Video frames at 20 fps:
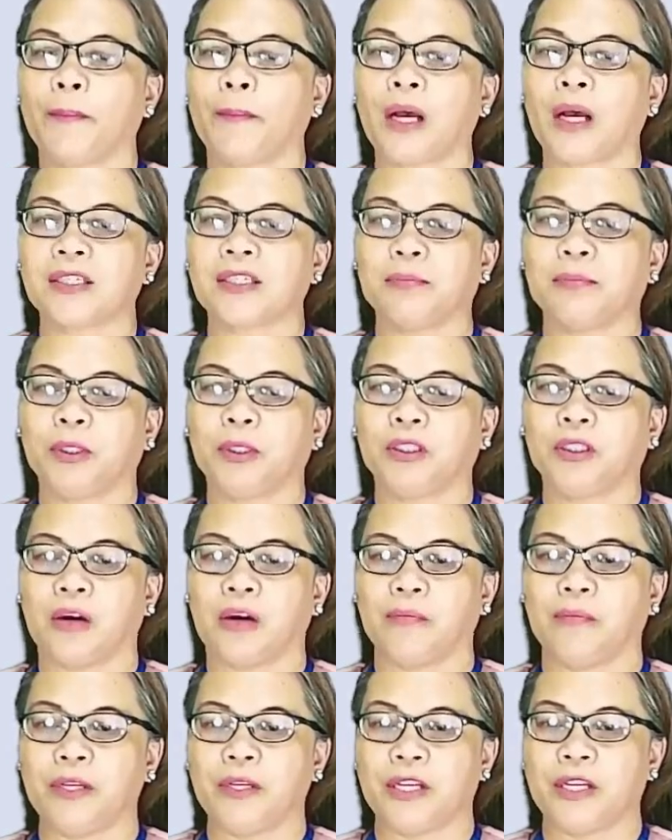possible
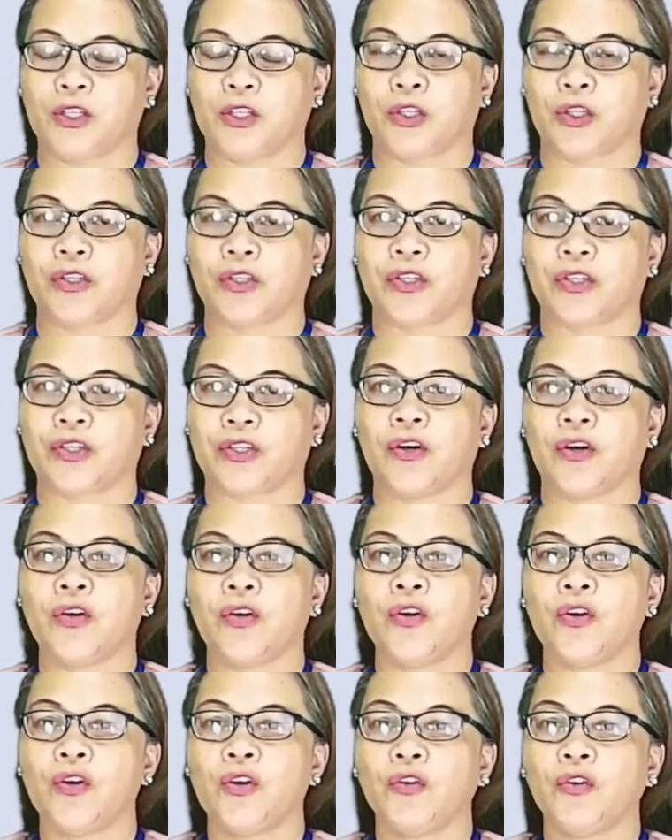combinations,
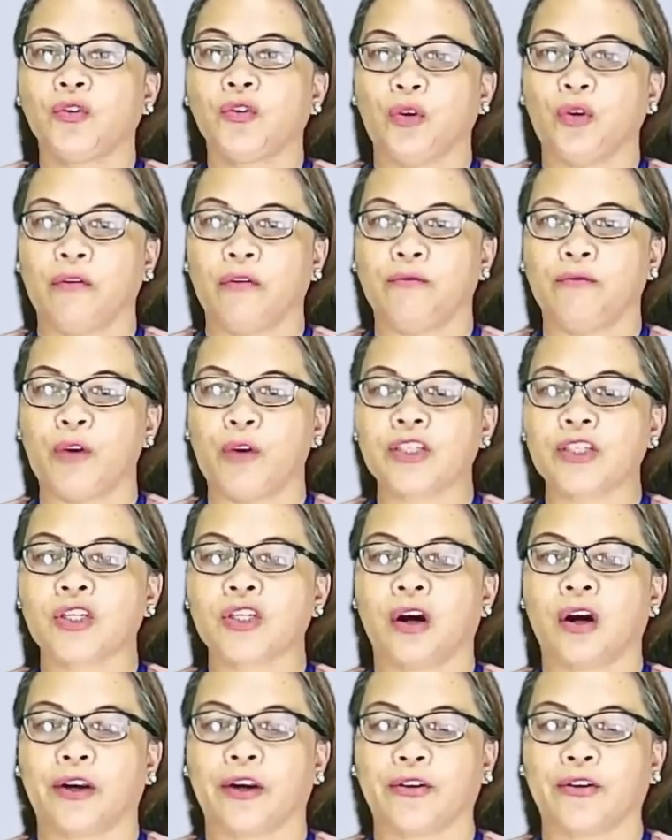2 of
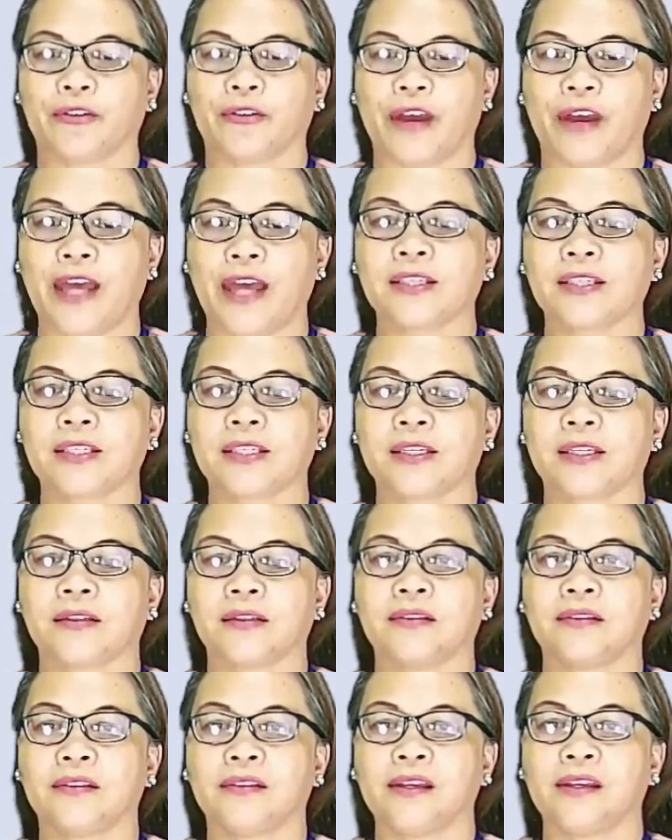which are correct,
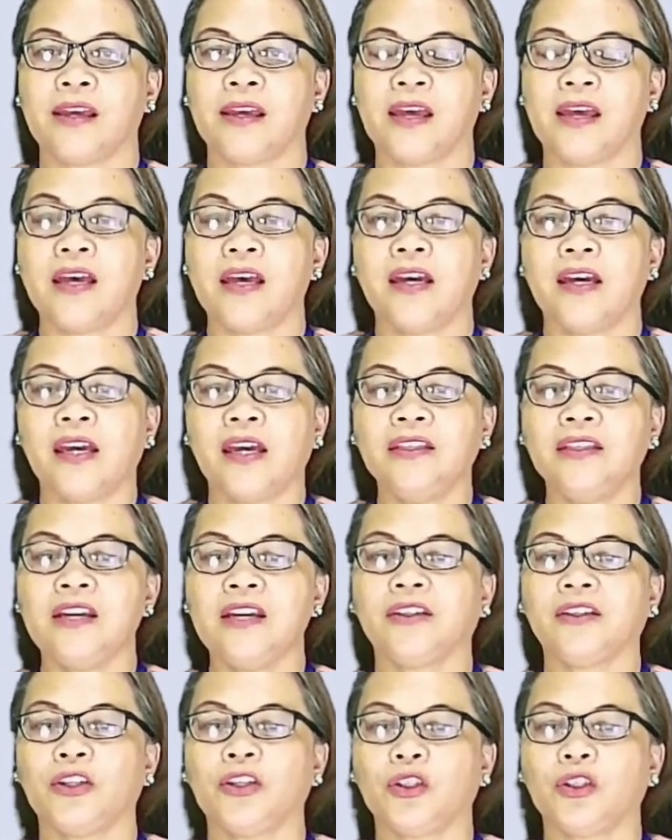and the
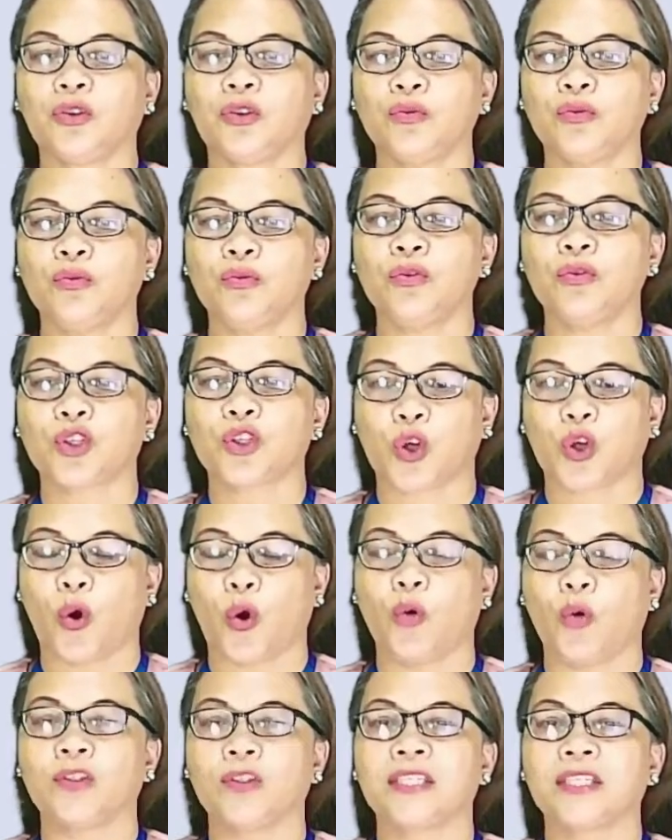other 2
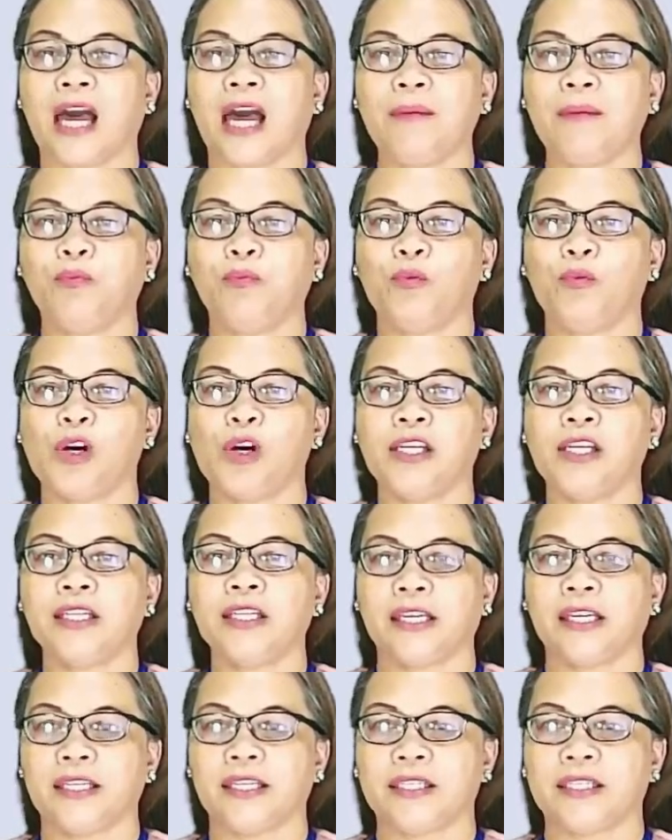show type
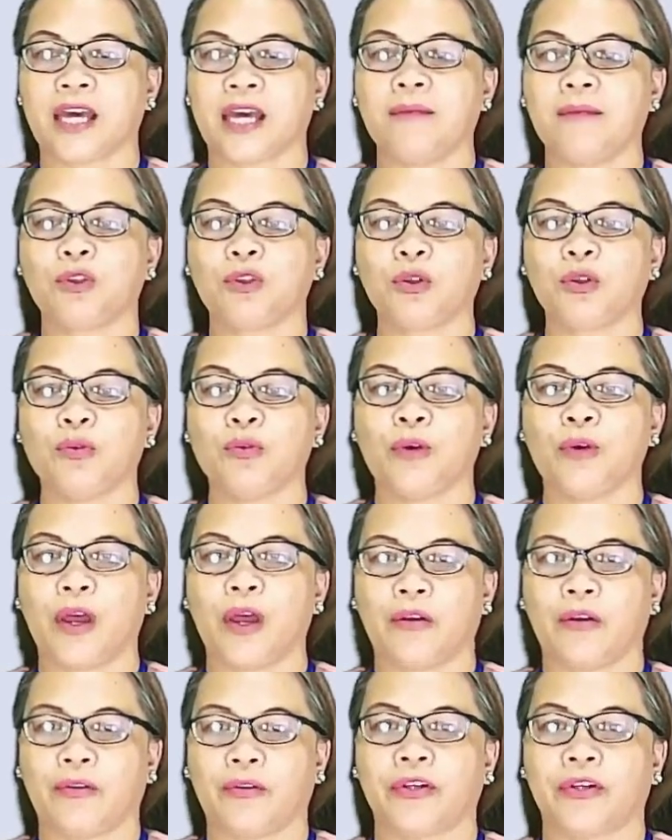1 and type 2
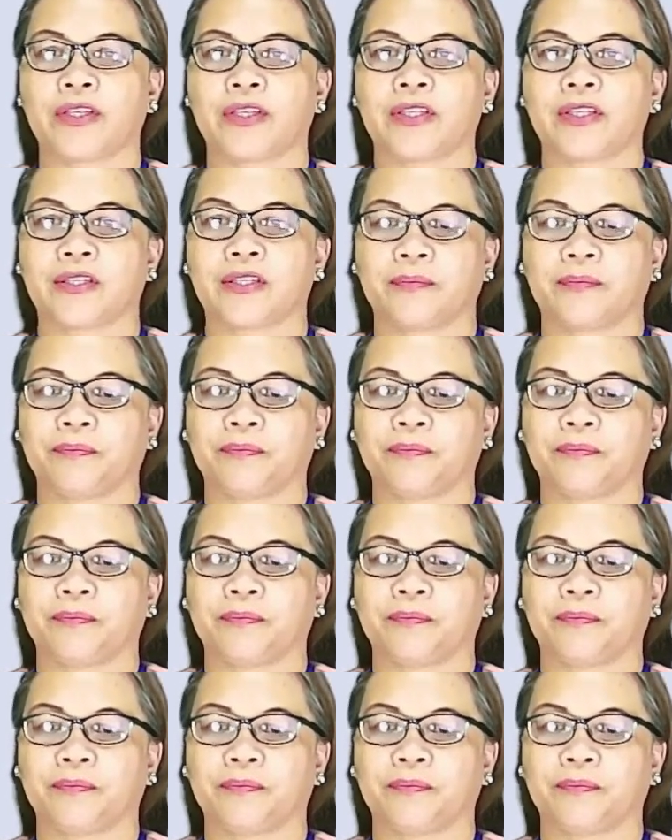errors.